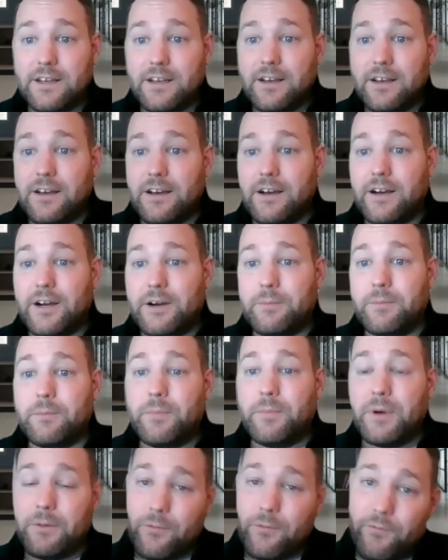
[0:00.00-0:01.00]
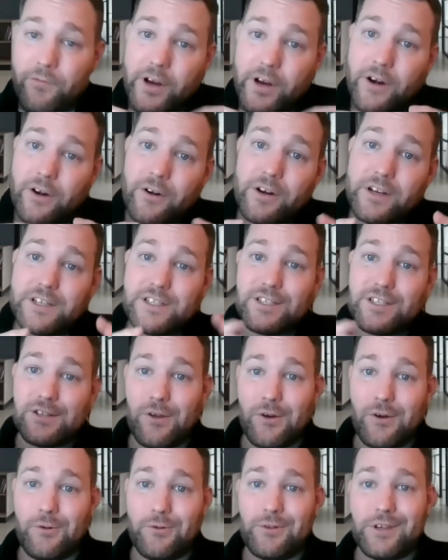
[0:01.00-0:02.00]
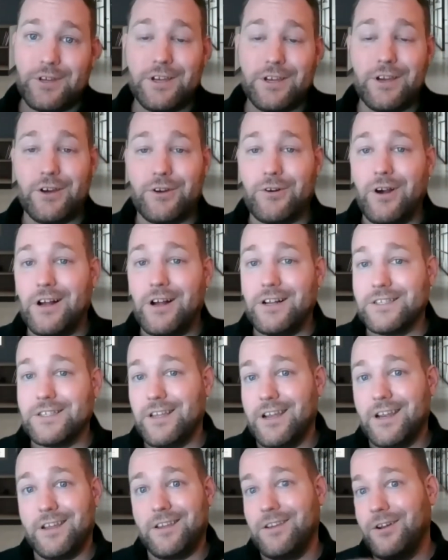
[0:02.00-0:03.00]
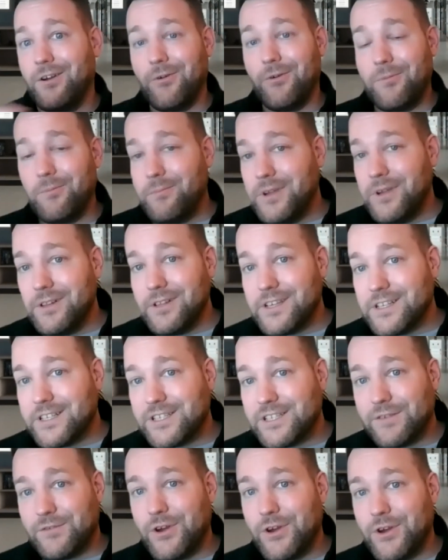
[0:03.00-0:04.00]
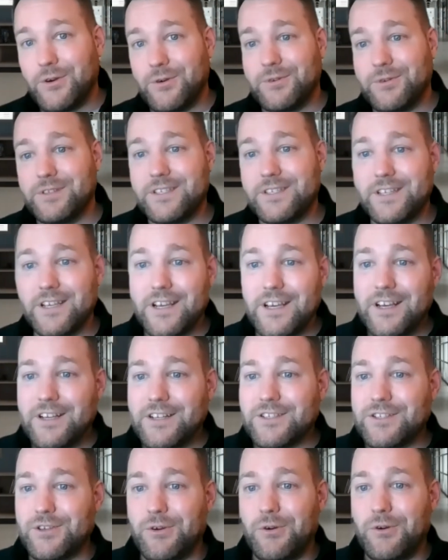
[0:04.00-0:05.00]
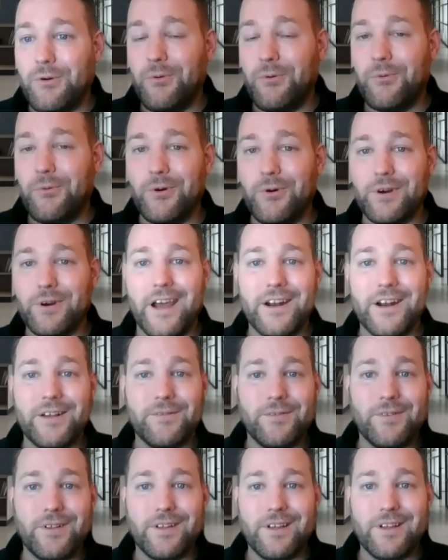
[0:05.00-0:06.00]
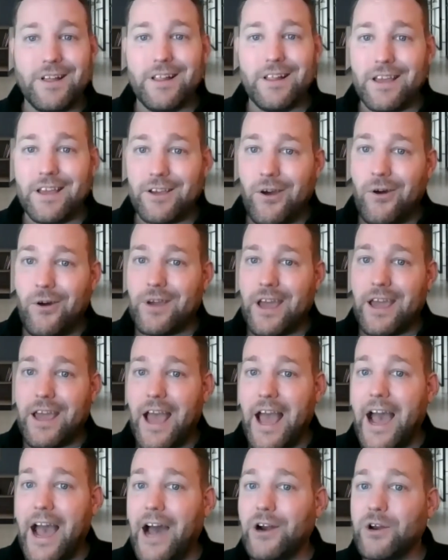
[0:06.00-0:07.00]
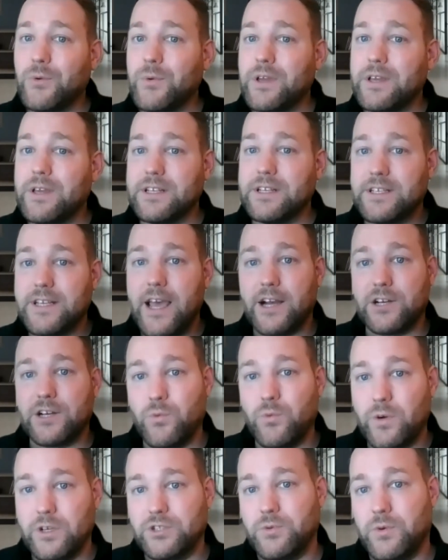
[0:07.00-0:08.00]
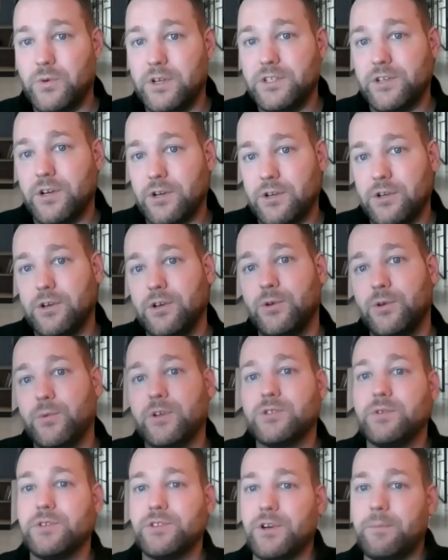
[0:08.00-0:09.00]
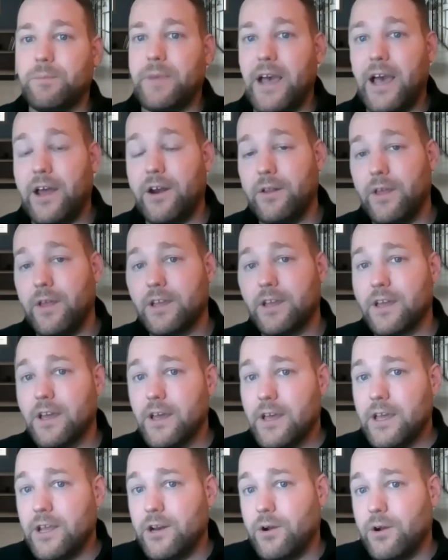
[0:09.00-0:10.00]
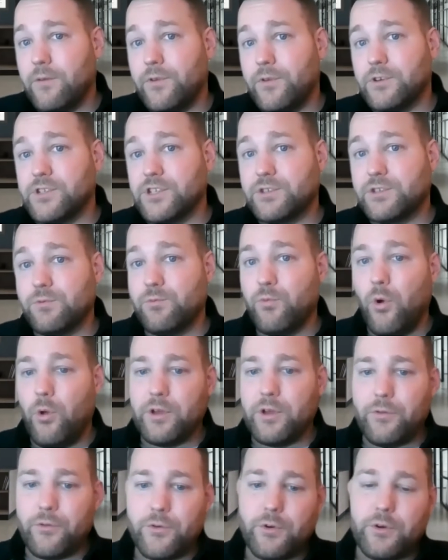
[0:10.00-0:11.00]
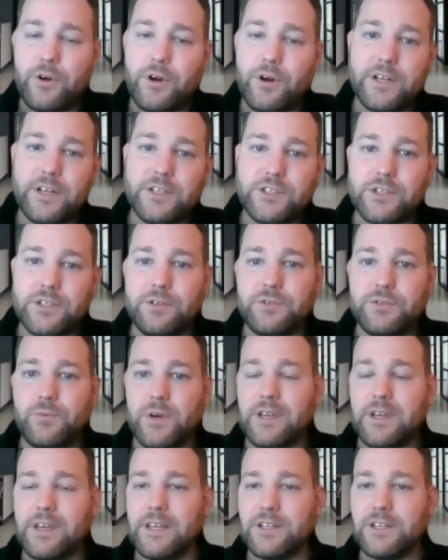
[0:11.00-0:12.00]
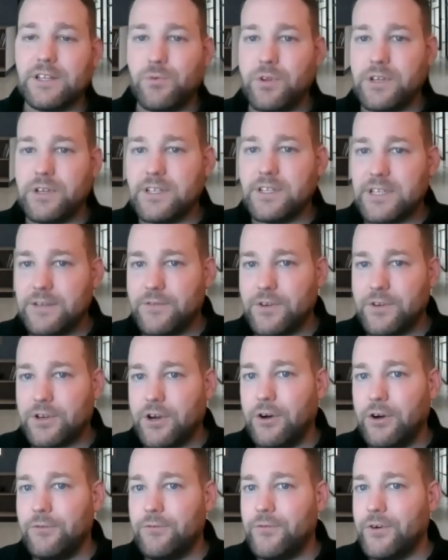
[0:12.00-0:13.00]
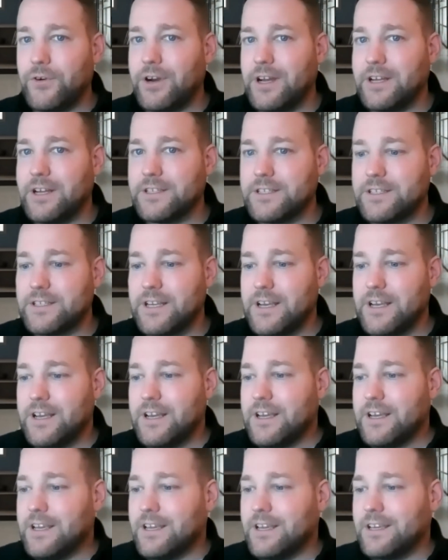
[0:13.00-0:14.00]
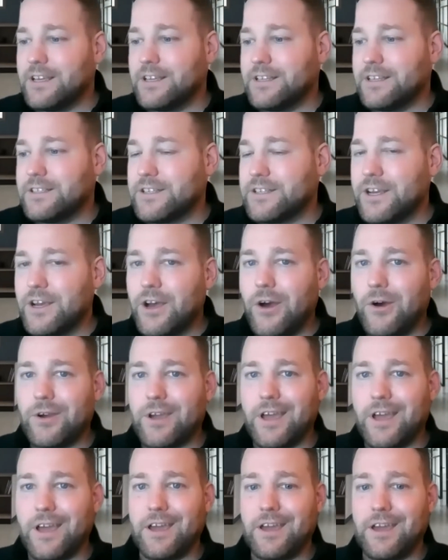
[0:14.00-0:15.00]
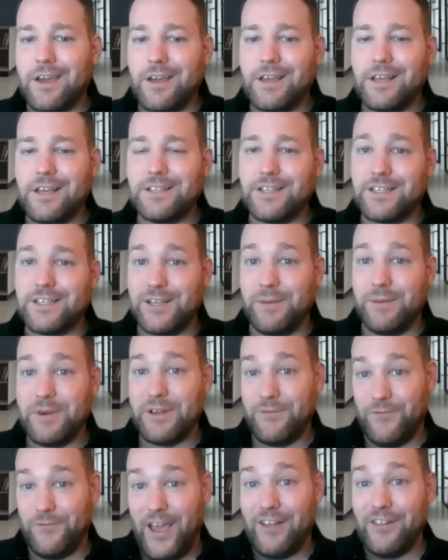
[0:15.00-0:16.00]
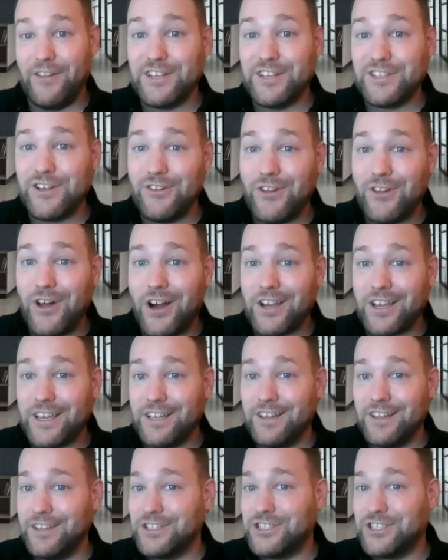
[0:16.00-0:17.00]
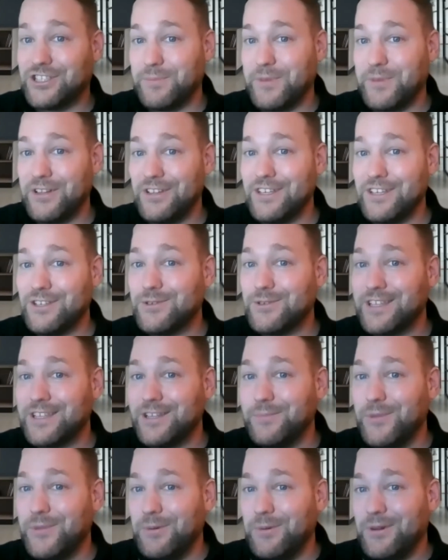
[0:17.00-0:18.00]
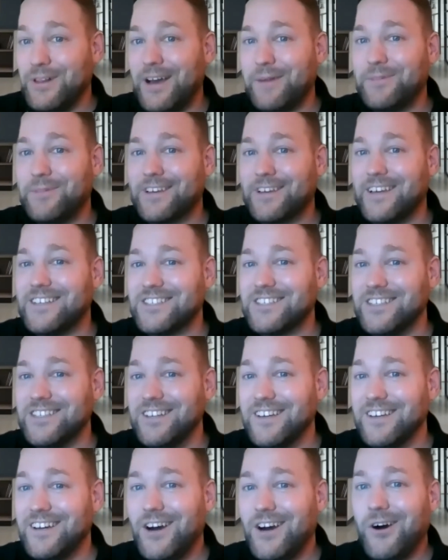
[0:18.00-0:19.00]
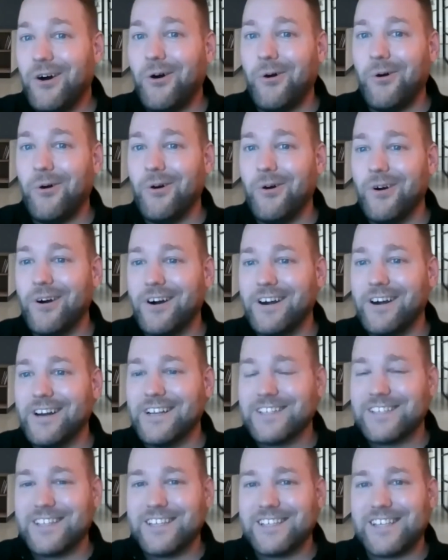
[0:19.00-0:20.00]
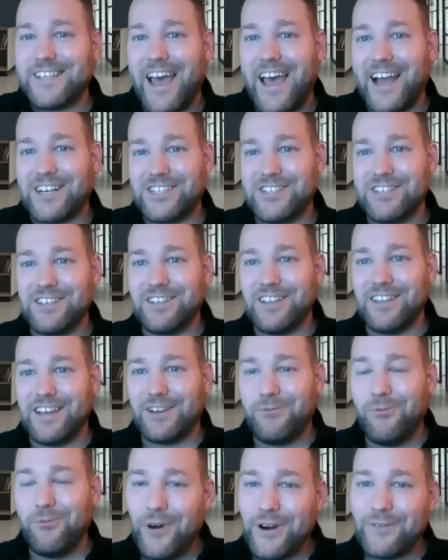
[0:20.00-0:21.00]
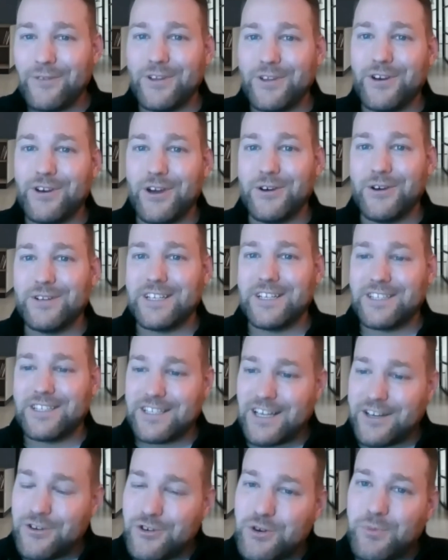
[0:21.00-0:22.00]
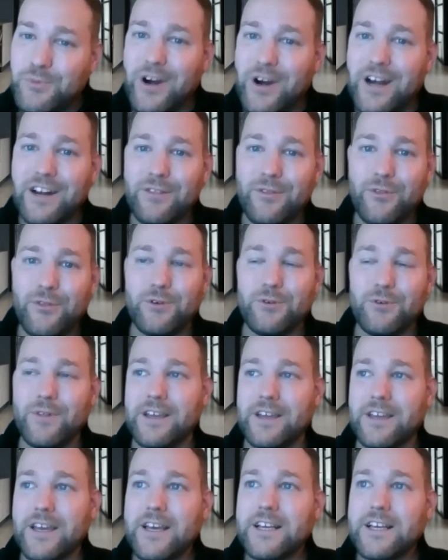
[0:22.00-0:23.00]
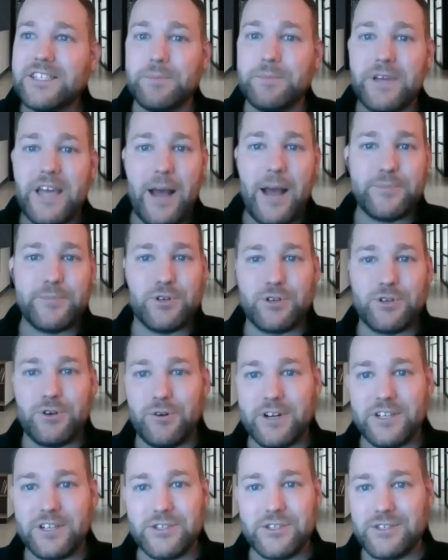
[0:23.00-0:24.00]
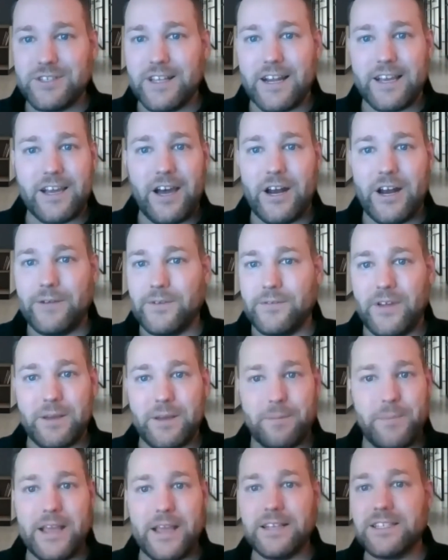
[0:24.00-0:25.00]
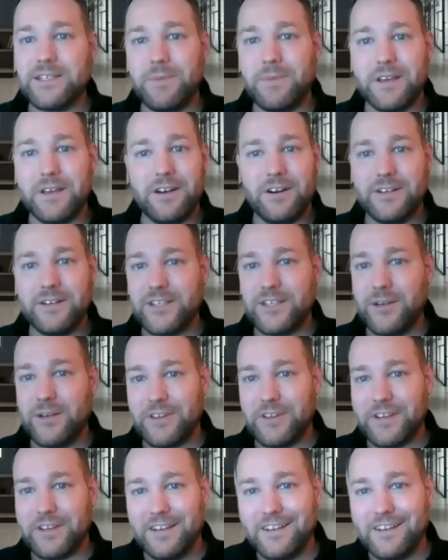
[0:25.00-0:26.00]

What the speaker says: but very slowly across like, millions of nodes. So we're kind of like, okay, how do we detect which ones are good, which ones are bad? Like, if they're just rolling through credentials, what gets really difficult for us is, okay, is this somebody failing to log in legitimately using the mobile application? Or is this actually like one of the nodes that's just enumerating through like some captured credentials that I got off of like Pastebin or something?